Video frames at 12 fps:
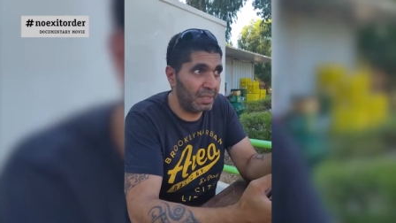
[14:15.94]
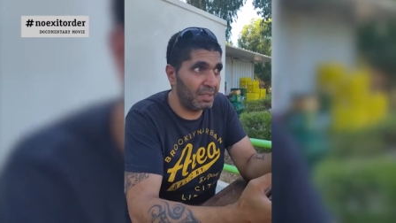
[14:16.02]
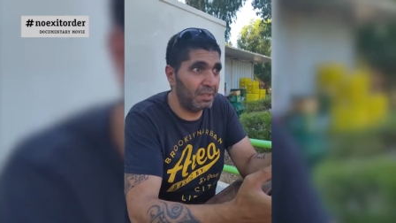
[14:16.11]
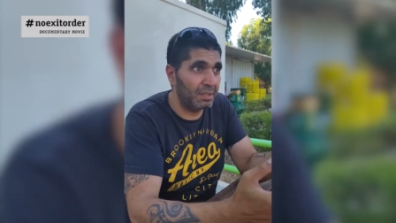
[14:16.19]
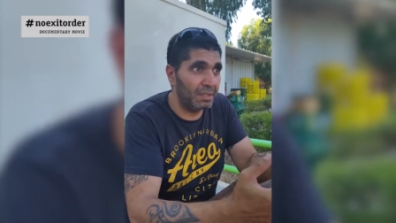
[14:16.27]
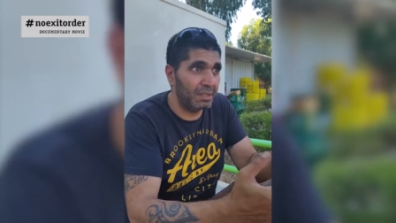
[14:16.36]

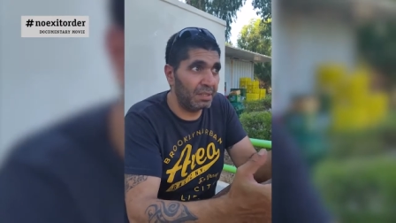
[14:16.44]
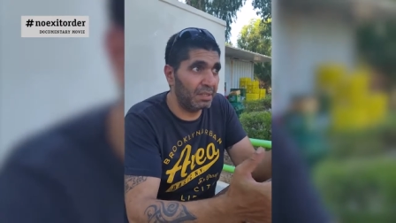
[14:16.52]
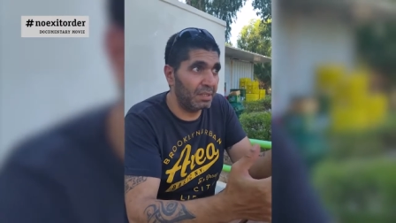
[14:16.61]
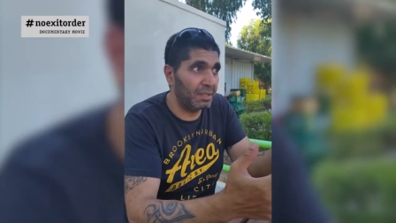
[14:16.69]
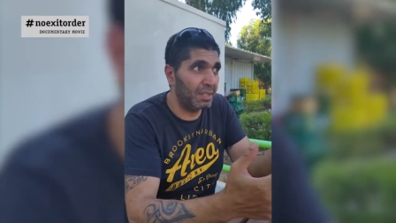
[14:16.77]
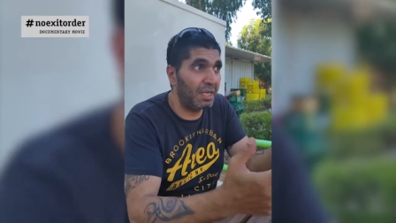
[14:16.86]

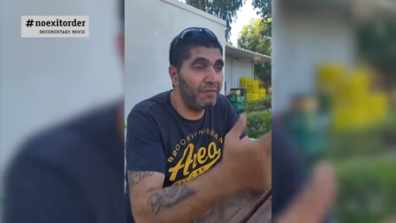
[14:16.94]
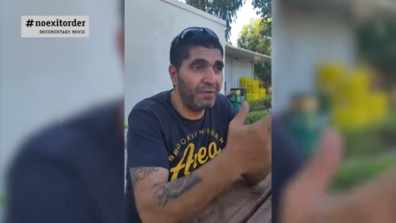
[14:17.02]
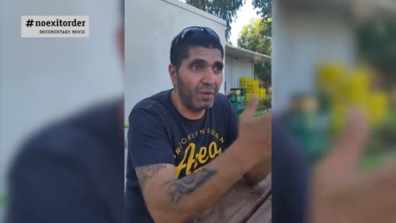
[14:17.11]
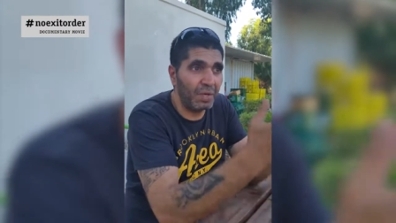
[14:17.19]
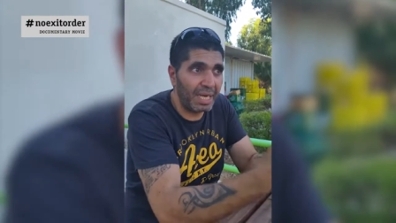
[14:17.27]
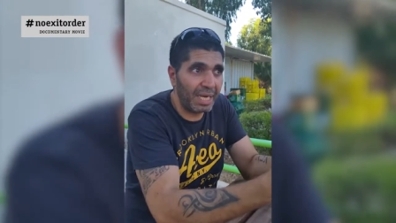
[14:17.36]
can give
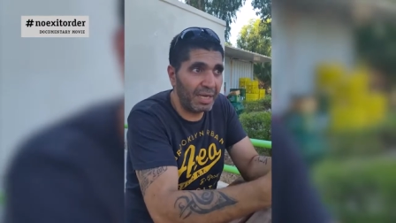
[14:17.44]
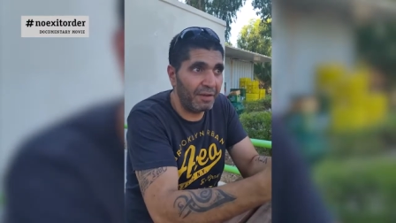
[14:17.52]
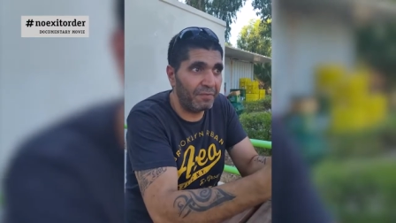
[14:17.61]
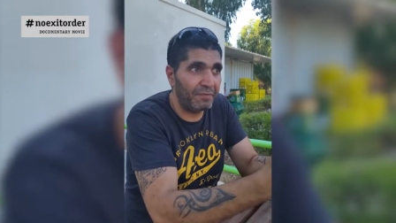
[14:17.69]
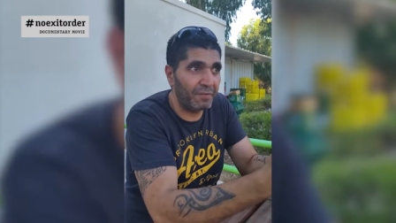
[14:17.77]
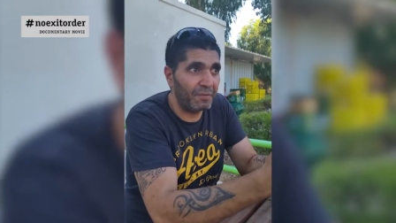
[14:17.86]
your
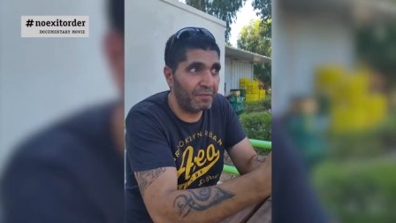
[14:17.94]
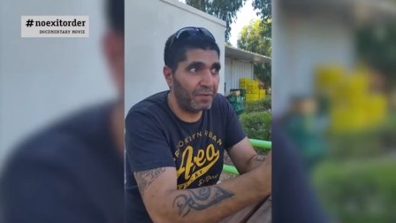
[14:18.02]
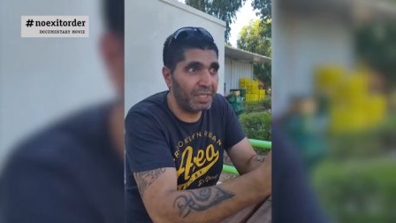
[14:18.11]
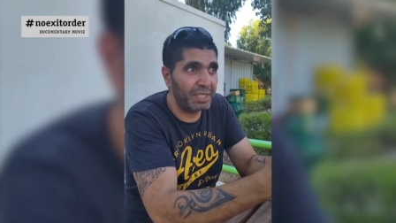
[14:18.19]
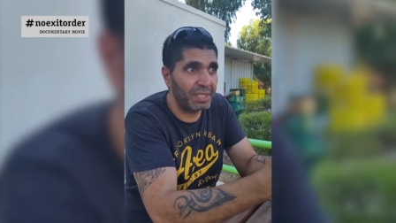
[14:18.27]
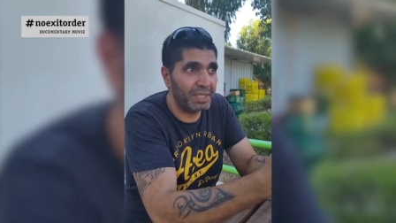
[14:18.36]
life
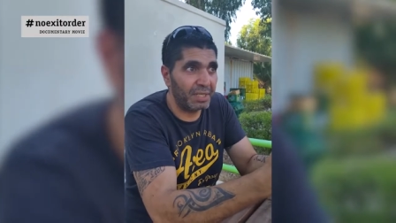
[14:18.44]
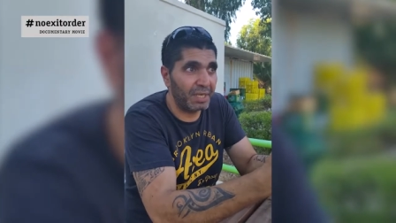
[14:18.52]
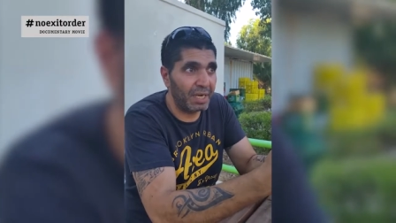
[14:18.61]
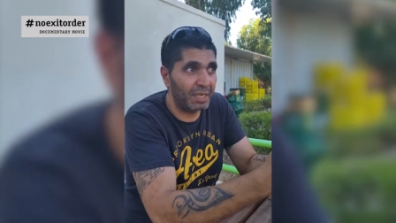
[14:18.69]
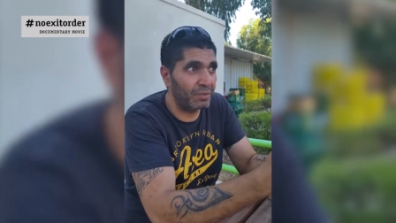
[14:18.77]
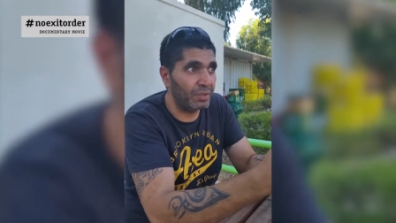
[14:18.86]
for this
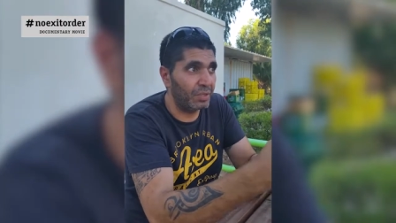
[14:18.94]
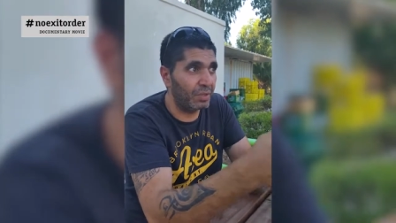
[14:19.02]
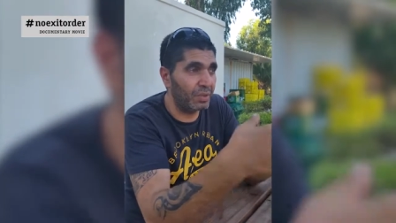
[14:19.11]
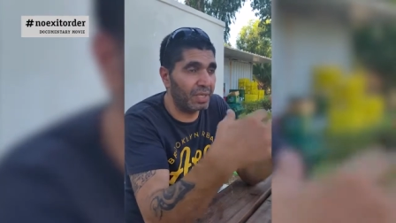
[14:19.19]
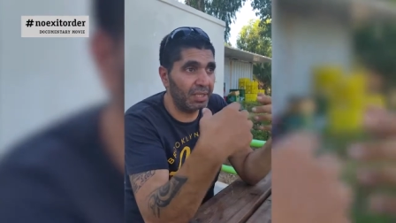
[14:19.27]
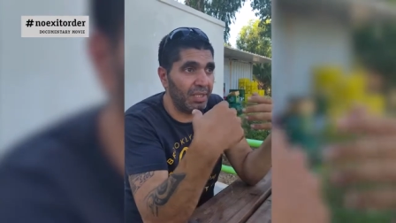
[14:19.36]
country.
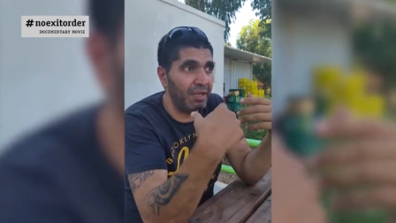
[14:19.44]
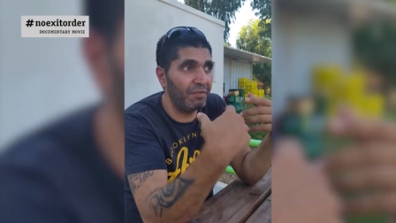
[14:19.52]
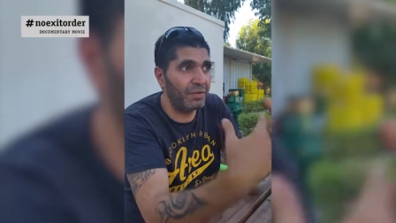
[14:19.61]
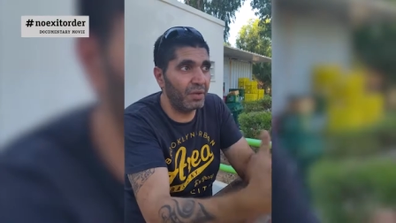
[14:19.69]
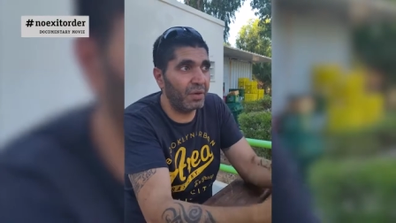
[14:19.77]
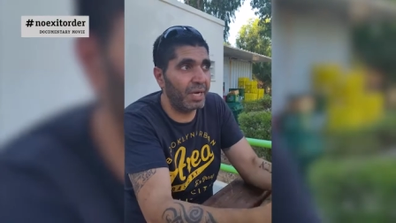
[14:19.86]
You can
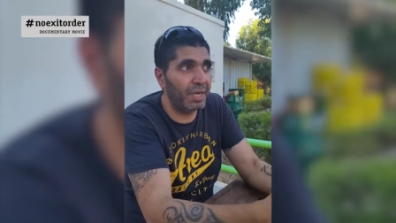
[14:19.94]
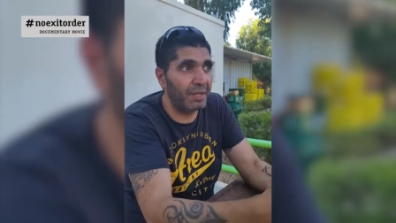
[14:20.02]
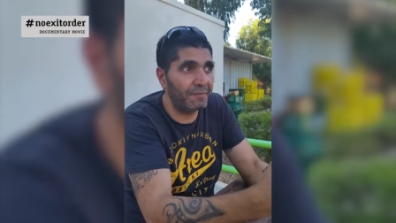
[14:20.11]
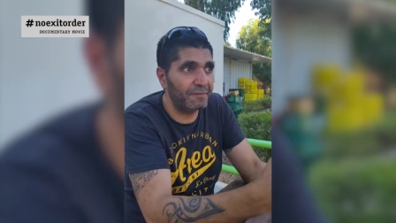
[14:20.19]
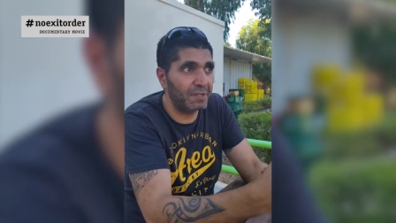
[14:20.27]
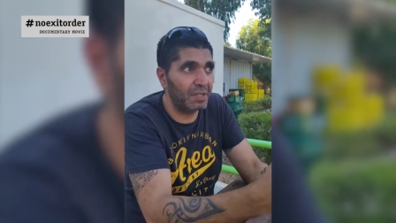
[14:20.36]
give your
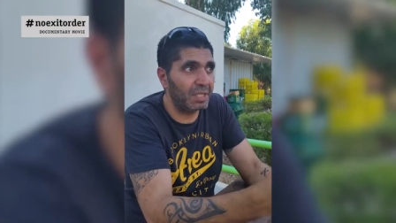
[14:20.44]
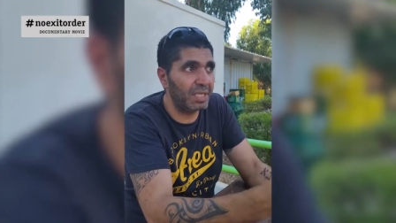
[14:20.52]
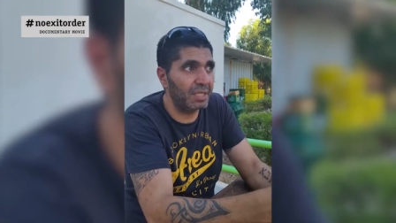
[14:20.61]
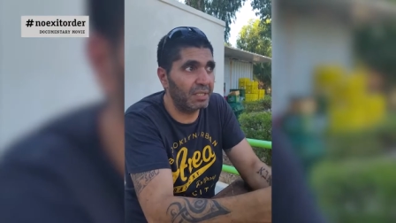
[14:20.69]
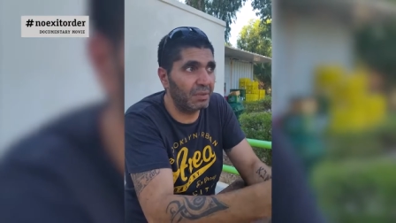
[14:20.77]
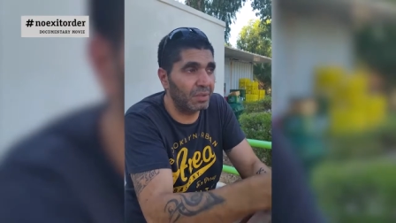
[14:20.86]
health to
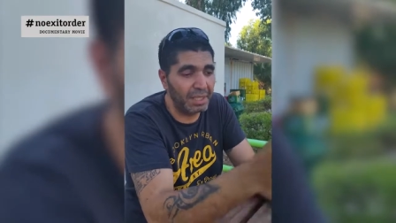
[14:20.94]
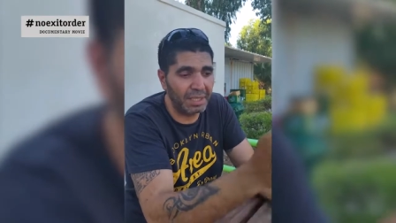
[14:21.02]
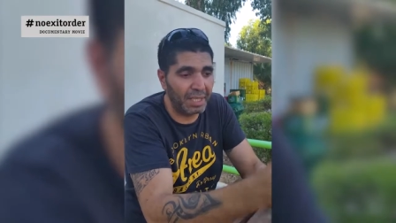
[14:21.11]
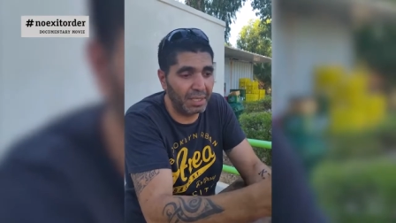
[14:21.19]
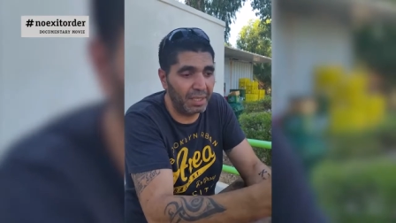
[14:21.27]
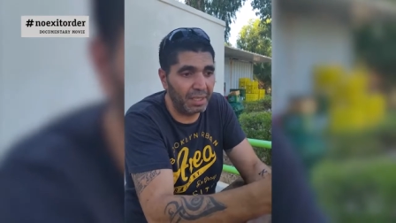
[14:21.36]
this
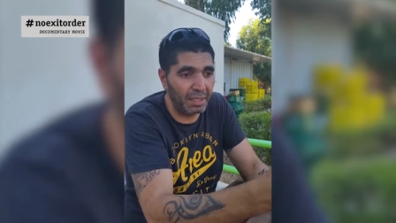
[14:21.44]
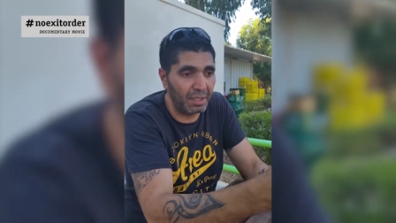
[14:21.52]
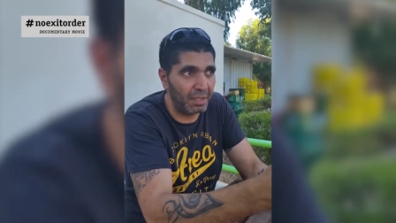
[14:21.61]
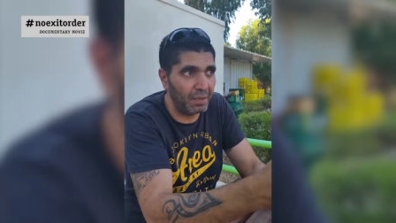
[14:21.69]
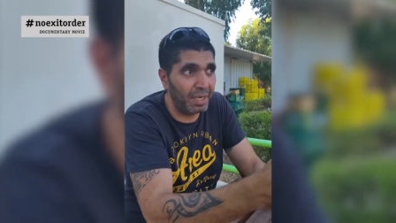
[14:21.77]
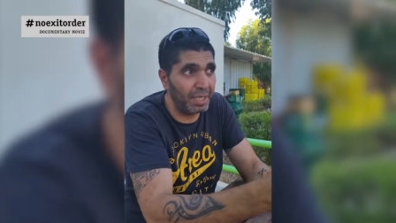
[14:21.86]

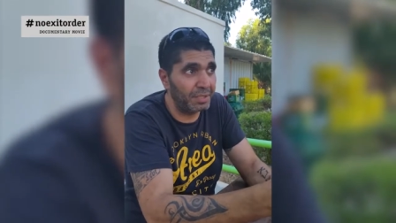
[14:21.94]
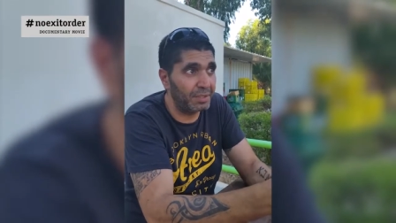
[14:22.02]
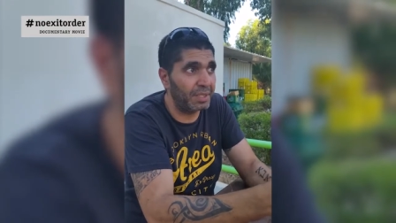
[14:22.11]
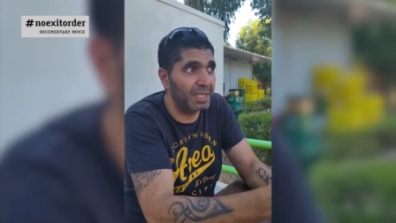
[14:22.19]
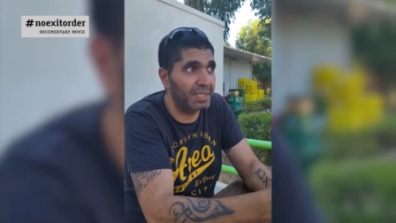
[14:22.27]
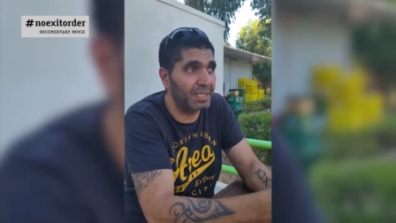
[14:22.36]

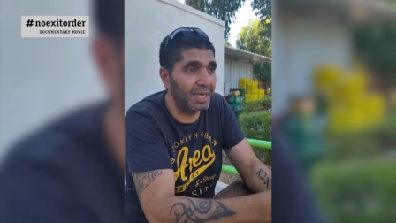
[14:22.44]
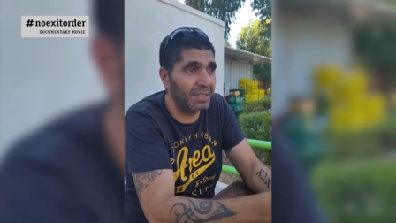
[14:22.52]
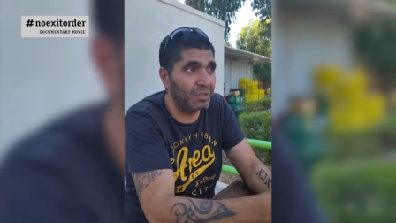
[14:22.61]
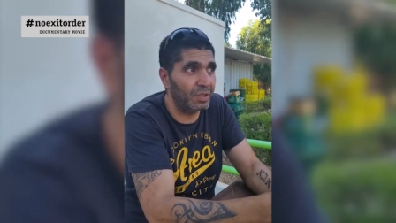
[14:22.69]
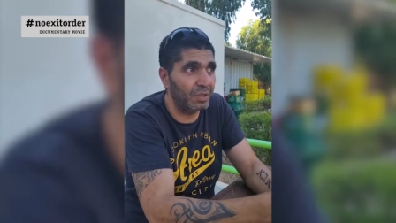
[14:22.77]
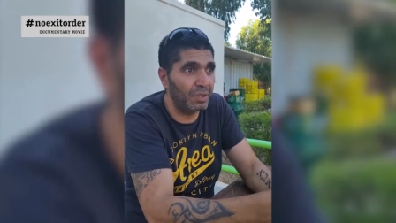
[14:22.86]

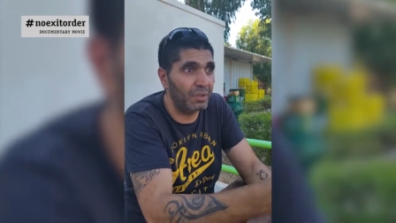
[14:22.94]
country.